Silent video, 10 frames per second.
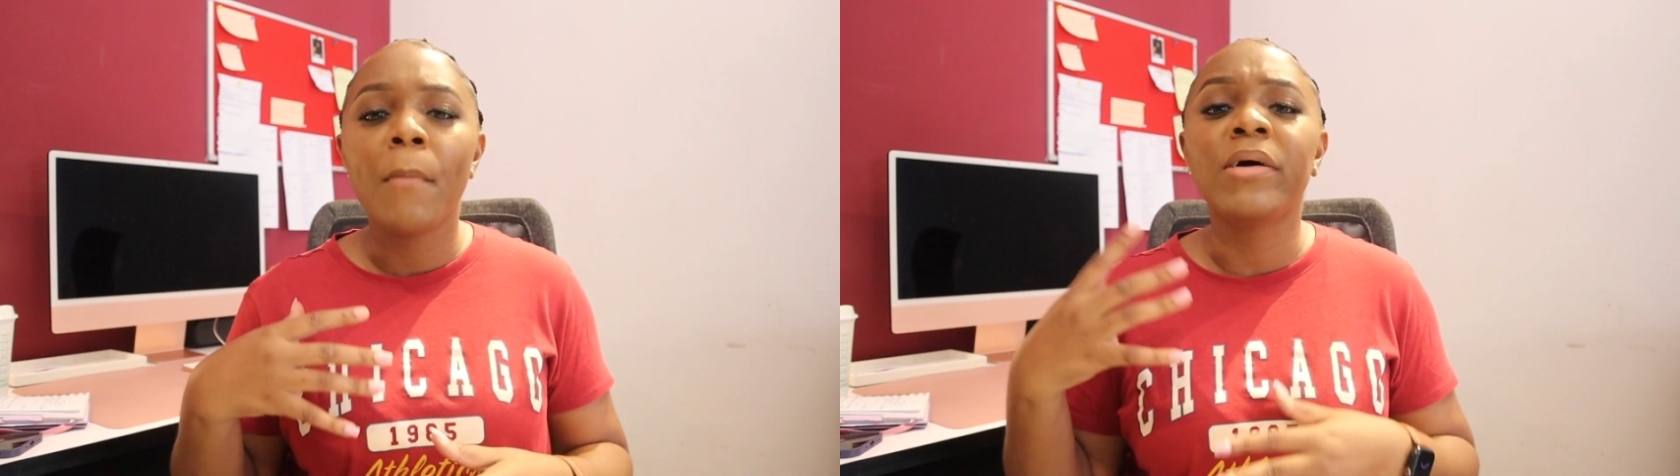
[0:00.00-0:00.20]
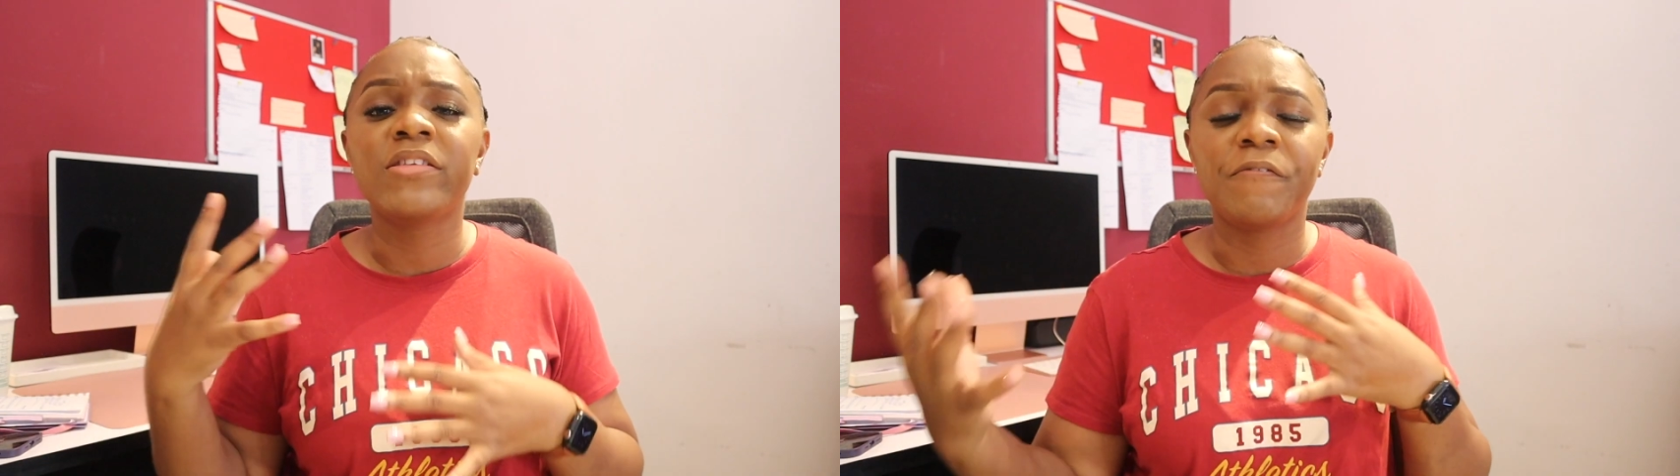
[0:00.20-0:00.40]

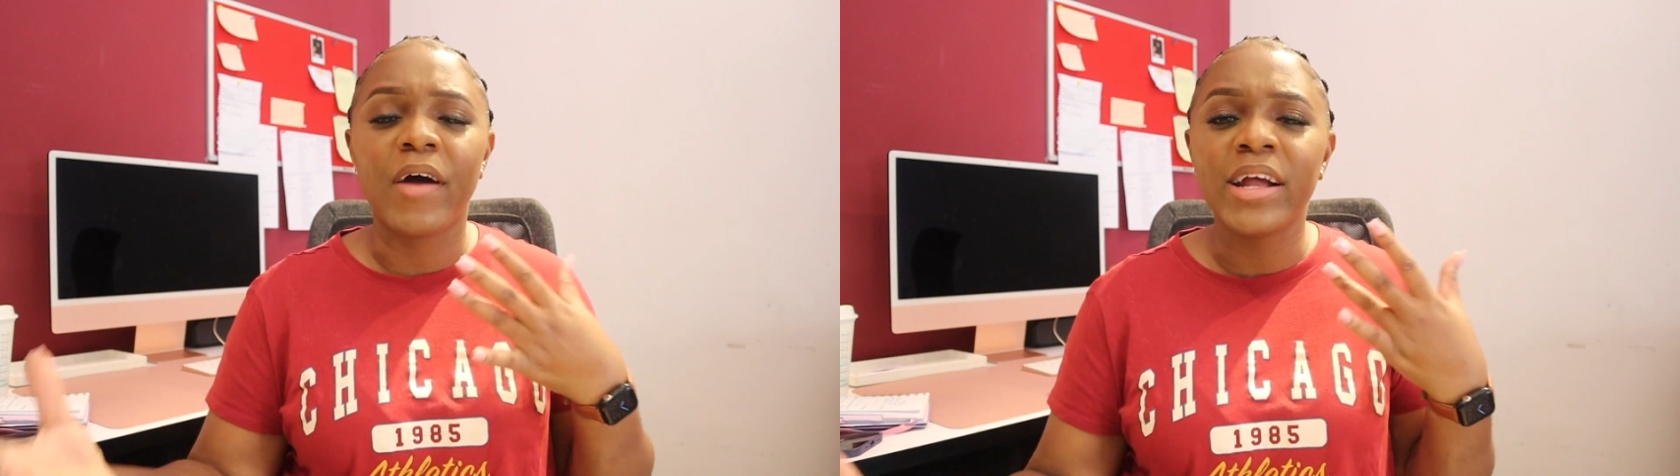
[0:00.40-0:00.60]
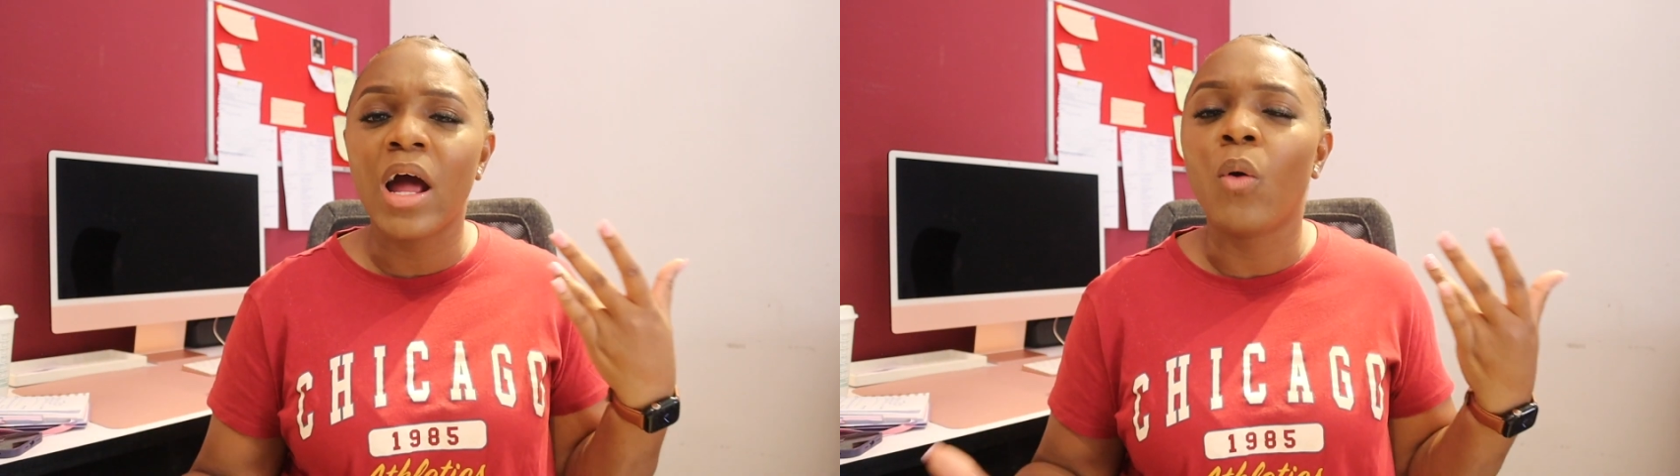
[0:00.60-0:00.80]
but to
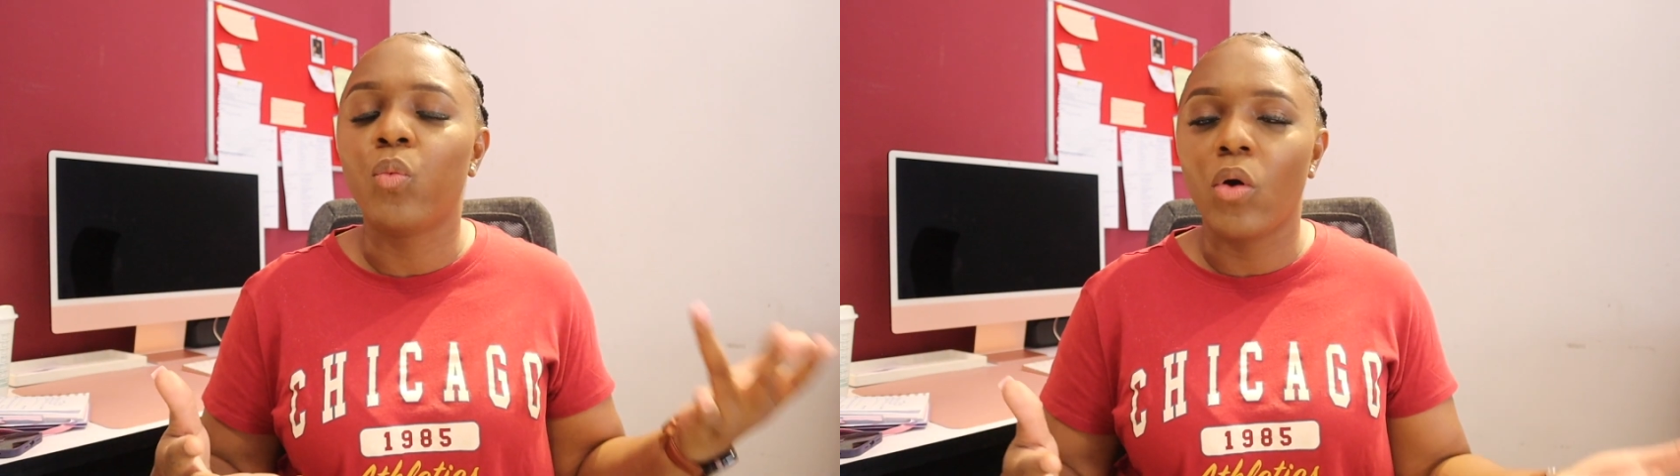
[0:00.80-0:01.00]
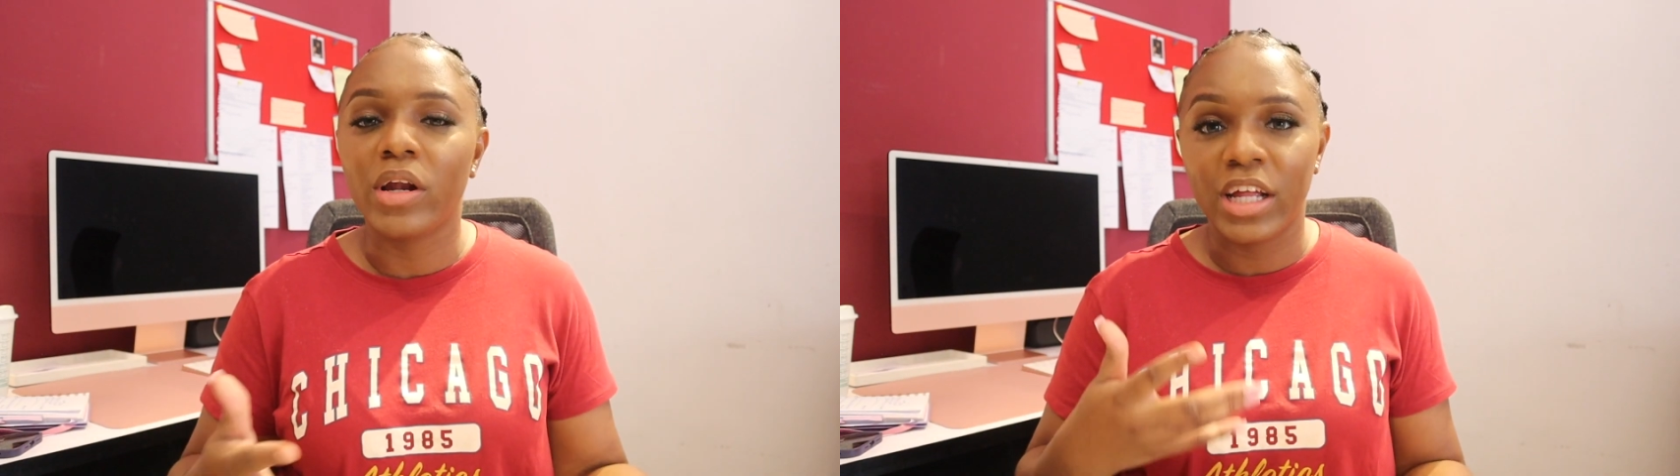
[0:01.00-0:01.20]
find
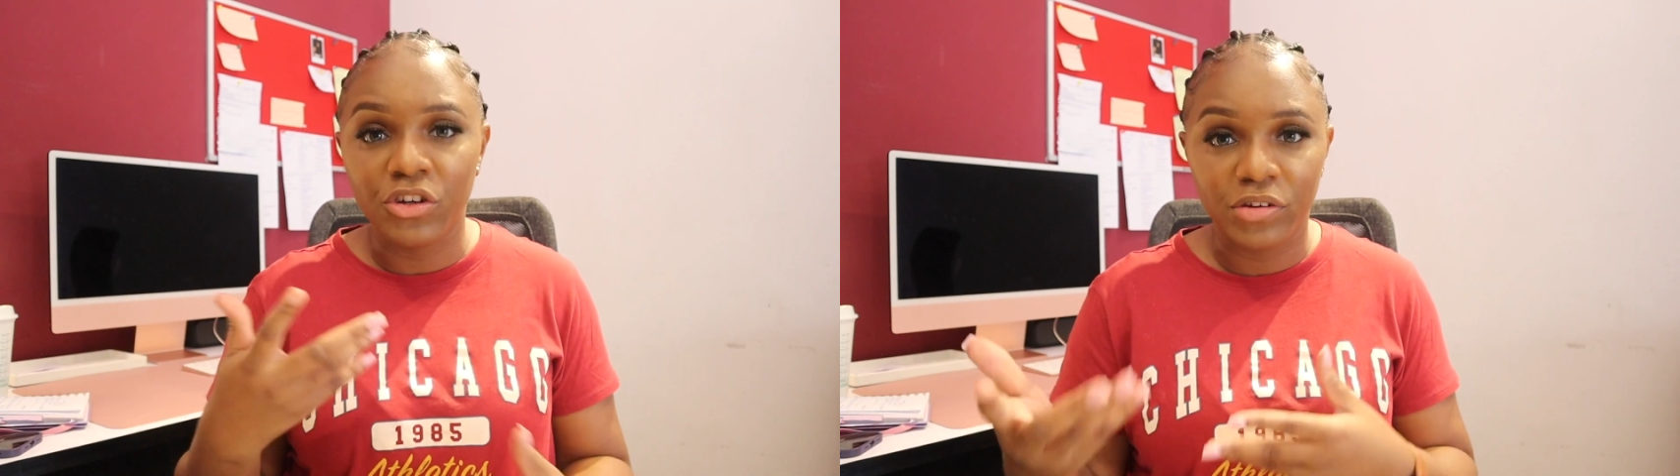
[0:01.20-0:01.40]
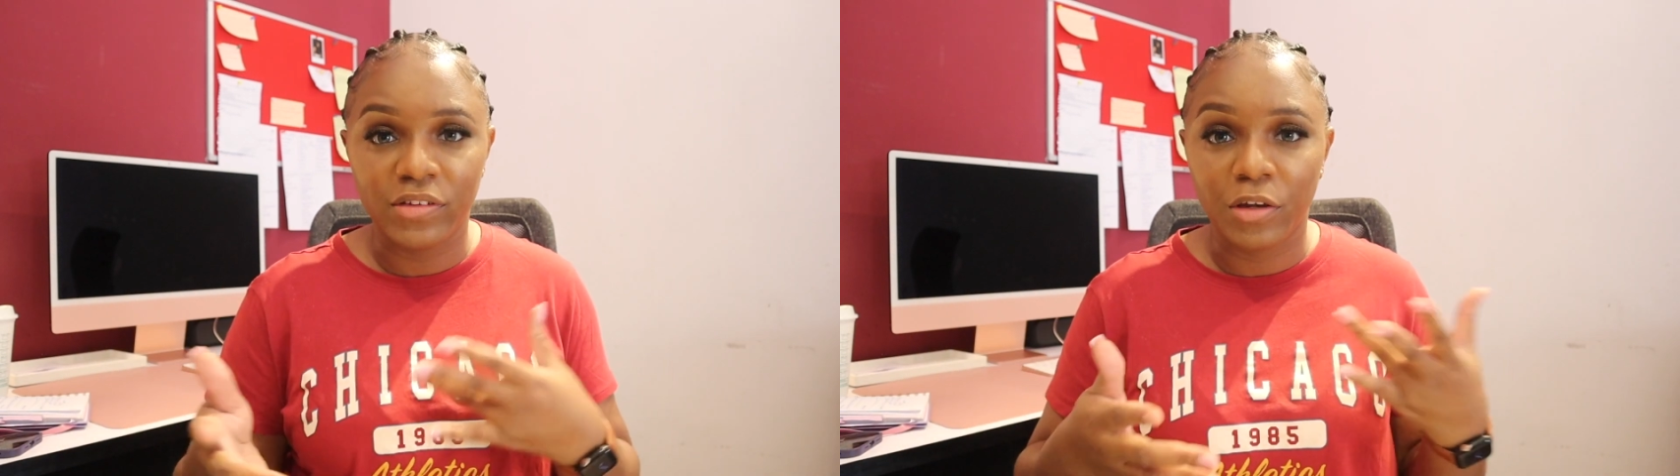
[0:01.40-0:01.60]
out what
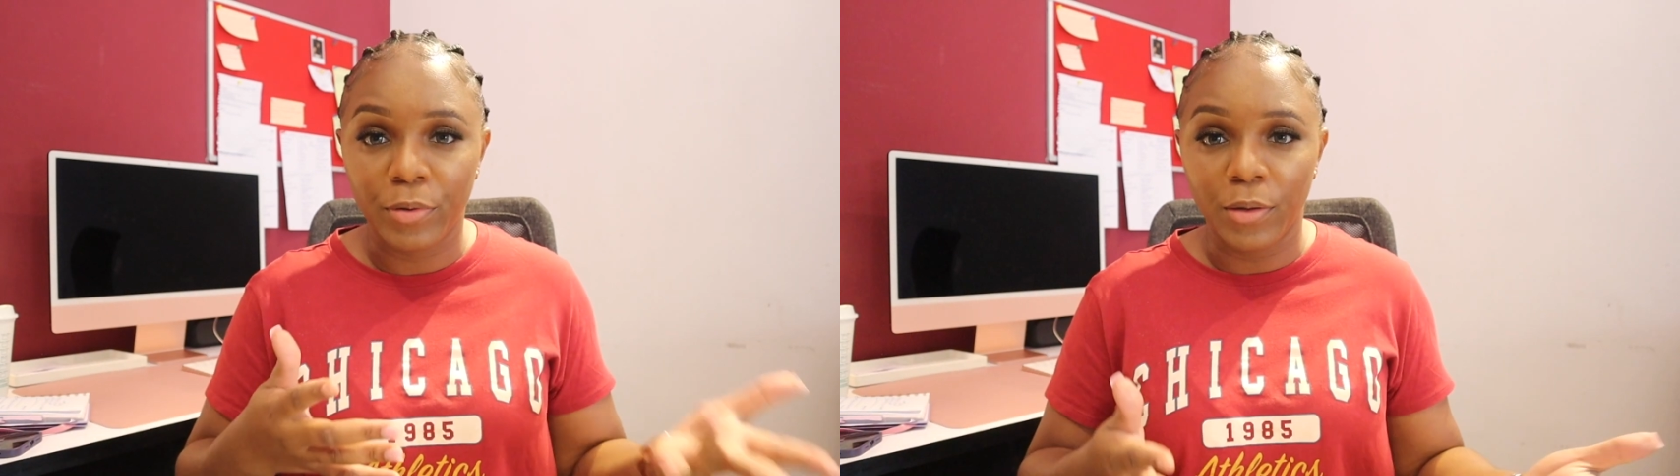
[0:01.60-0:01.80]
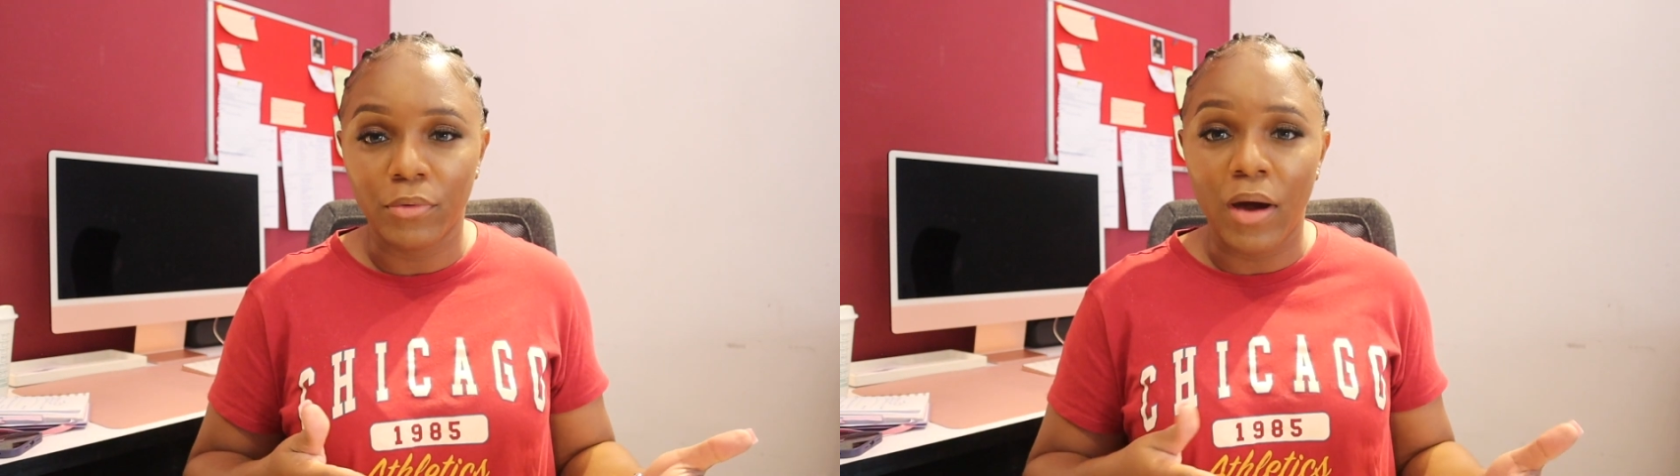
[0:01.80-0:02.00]
interested
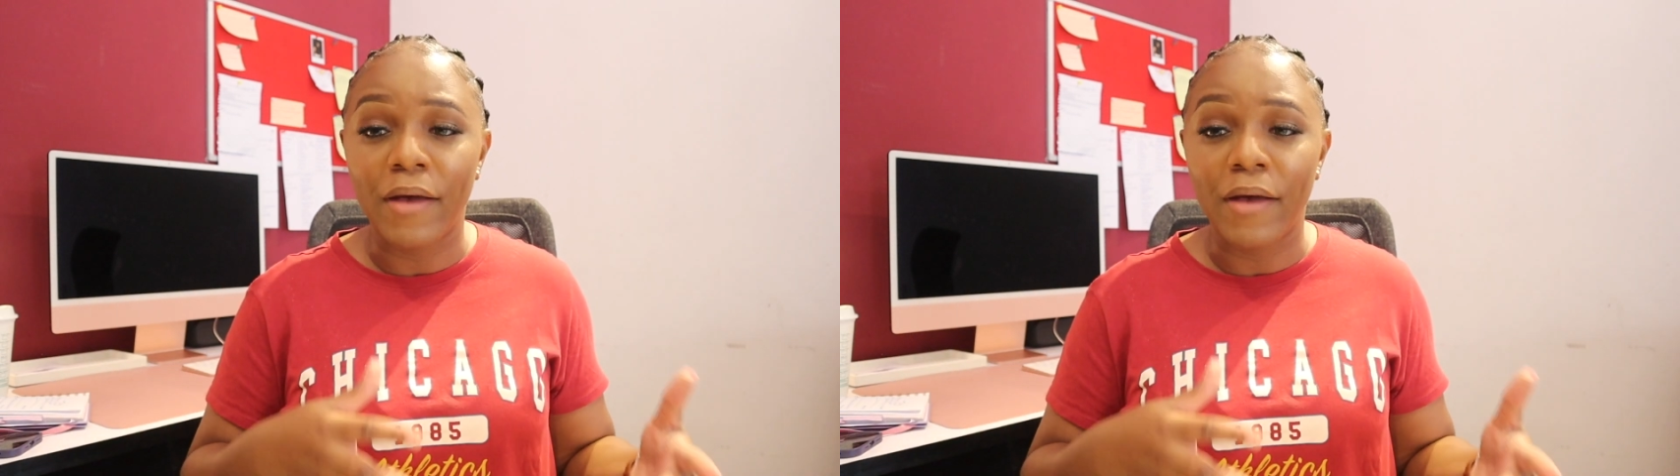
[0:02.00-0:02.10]
people.